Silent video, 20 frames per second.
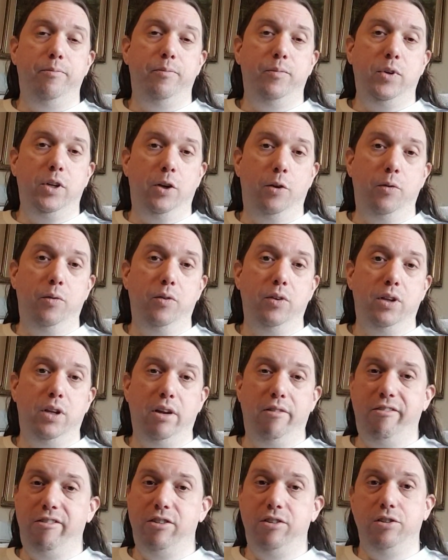you know,
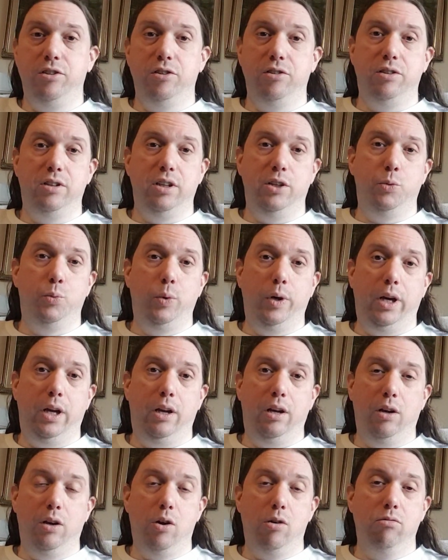there isn't just these
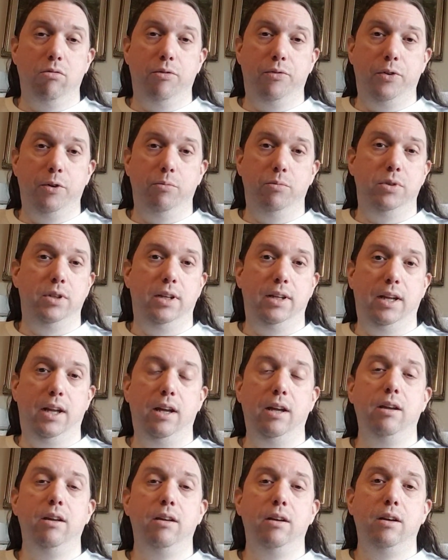weird horror films in
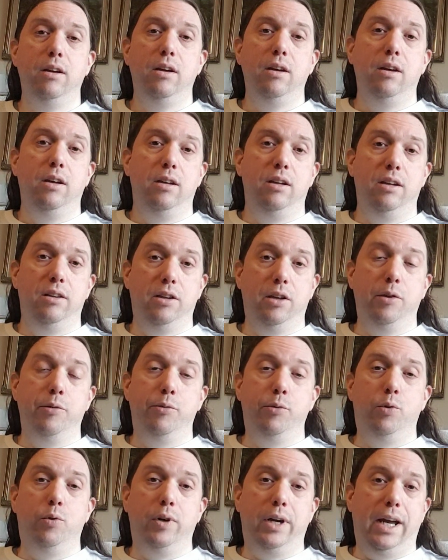there. There's other
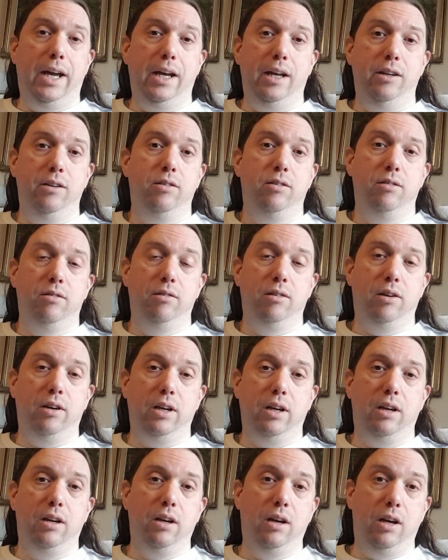4Ks
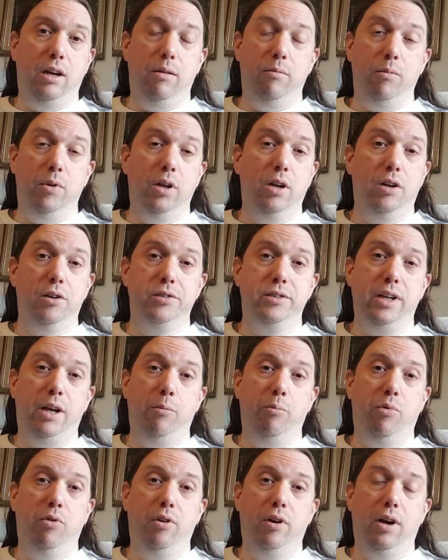like The Last
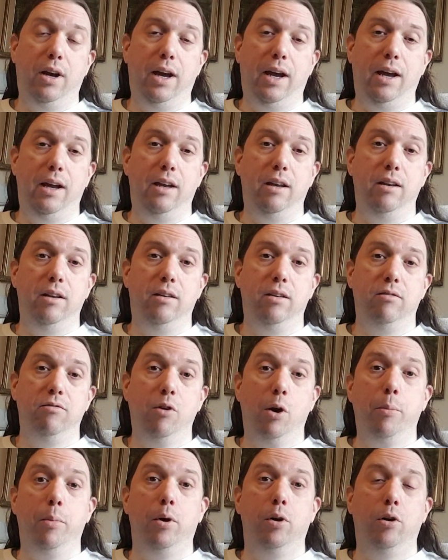Emperor and
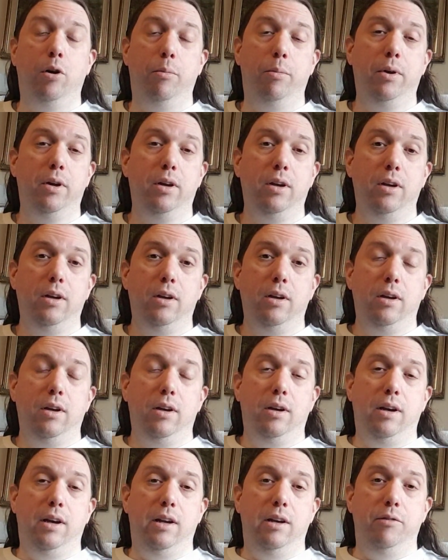Robocop
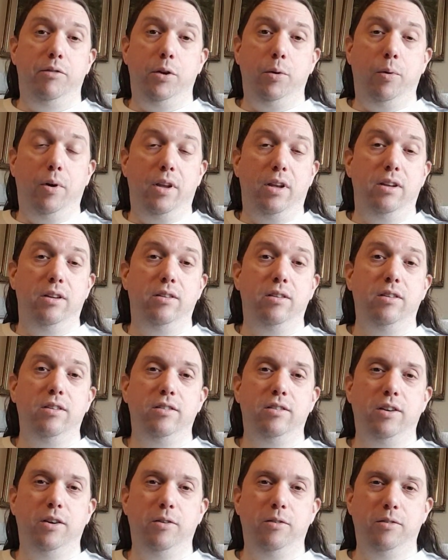and a few others,
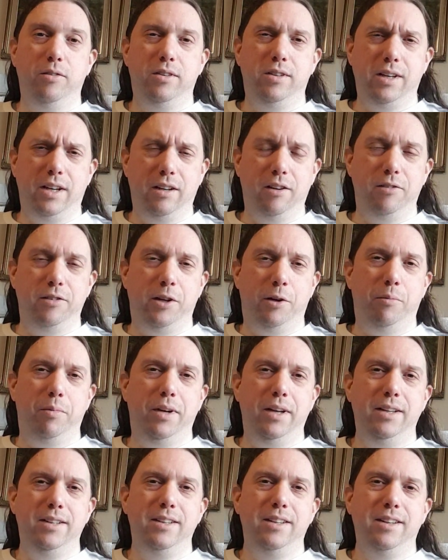so check those out
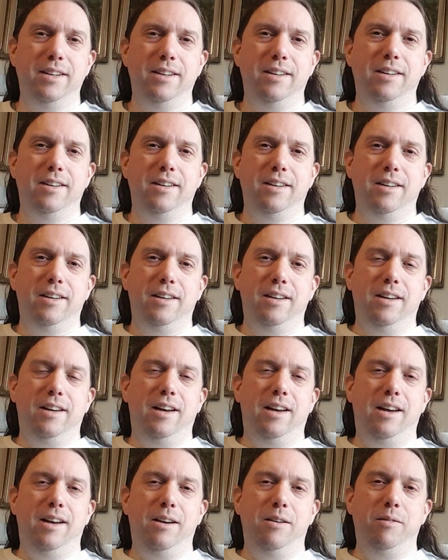please.
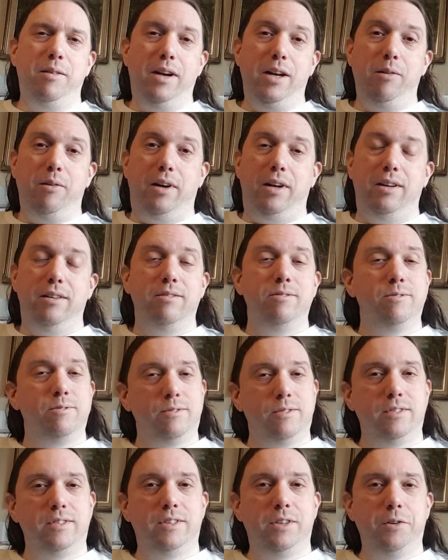Anyway,
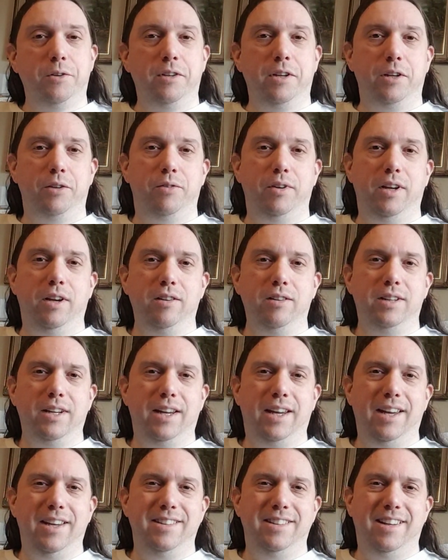till the next video,
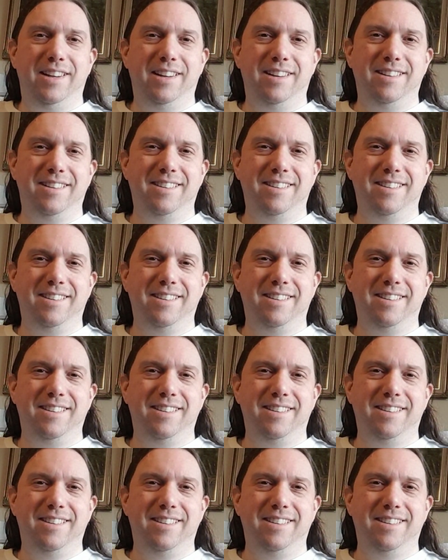take it easy.